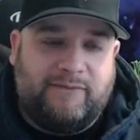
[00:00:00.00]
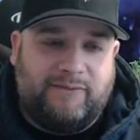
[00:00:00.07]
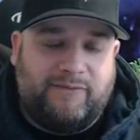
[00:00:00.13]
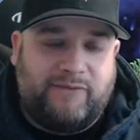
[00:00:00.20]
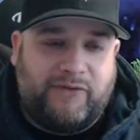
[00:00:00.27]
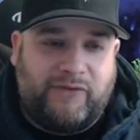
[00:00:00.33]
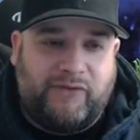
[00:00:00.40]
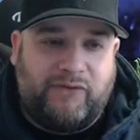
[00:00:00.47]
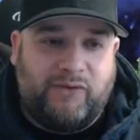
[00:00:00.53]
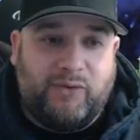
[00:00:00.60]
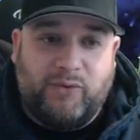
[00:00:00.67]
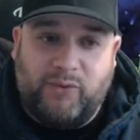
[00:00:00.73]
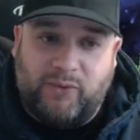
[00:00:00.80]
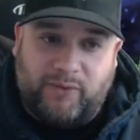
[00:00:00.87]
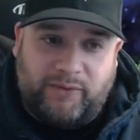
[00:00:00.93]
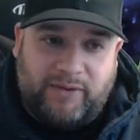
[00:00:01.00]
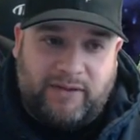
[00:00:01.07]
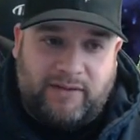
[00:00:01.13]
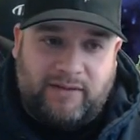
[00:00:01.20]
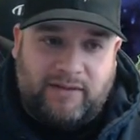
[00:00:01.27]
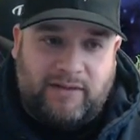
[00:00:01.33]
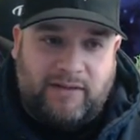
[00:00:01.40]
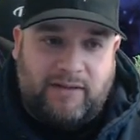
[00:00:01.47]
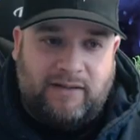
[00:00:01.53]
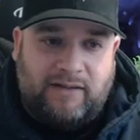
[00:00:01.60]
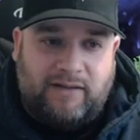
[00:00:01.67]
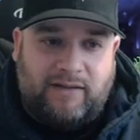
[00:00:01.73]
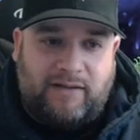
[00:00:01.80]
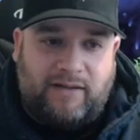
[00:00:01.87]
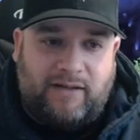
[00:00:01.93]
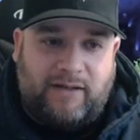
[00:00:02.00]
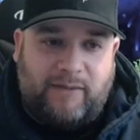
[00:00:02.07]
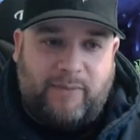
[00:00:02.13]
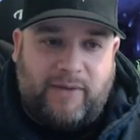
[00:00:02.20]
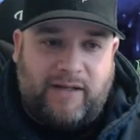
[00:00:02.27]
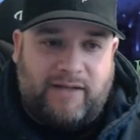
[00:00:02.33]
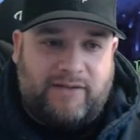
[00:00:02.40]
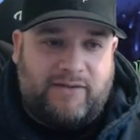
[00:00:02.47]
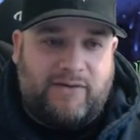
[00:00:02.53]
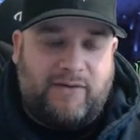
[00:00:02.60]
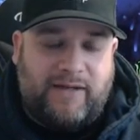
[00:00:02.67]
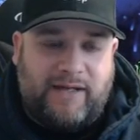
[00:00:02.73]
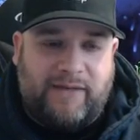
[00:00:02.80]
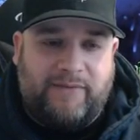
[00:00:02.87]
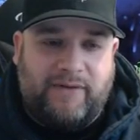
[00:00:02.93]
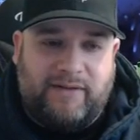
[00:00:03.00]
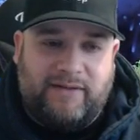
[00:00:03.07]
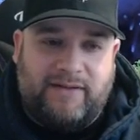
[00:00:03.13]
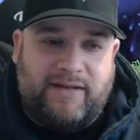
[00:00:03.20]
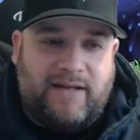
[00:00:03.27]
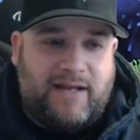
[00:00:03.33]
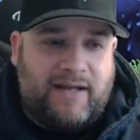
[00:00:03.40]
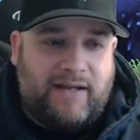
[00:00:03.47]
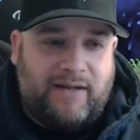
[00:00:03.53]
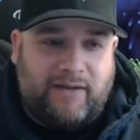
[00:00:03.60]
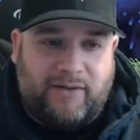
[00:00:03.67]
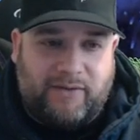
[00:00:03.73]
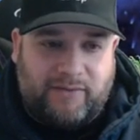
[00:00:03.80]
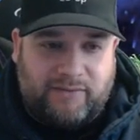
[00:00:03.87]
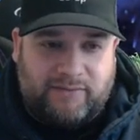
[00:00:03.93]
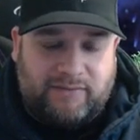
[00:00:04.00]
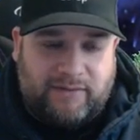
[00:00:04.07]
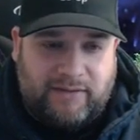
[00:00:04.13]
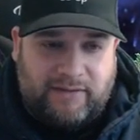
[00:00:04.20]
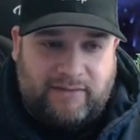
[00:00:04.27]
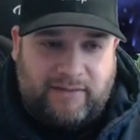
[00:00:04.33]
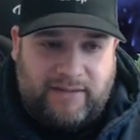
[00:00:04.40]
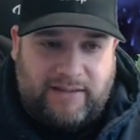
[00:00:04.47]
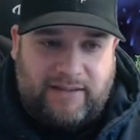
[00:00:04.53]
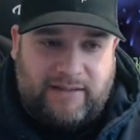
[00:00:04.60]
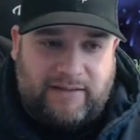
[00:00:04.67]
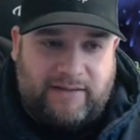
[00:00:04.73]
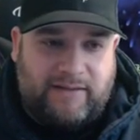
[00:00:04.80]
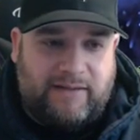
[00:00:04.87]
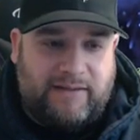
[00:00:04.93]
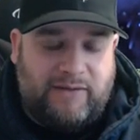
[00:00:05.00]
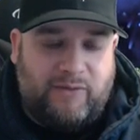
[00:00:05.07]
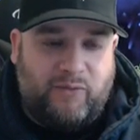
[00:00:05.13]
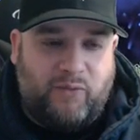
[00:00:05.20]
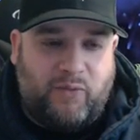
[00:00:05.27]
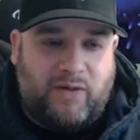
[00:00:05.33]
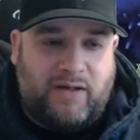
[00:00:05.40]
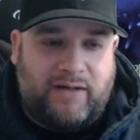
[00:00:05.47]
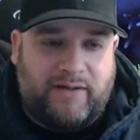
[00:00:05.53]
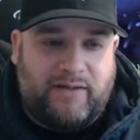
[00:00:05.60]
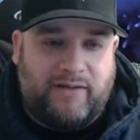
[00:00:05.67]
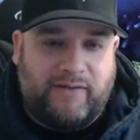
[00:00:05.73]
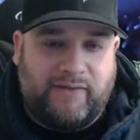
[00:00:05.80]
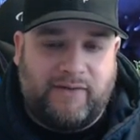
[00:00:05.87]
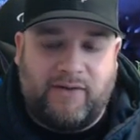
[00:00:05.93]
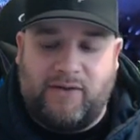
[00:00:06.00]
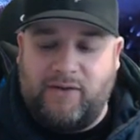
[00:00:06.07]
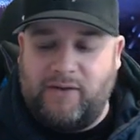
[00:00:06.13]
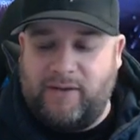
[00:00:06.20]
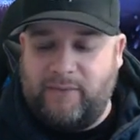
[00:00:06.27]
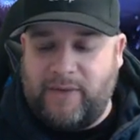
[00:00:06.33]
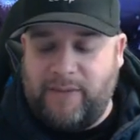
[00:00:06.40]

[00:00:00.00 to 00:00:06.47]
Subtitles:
soon, but I don't have it now. And the water, so my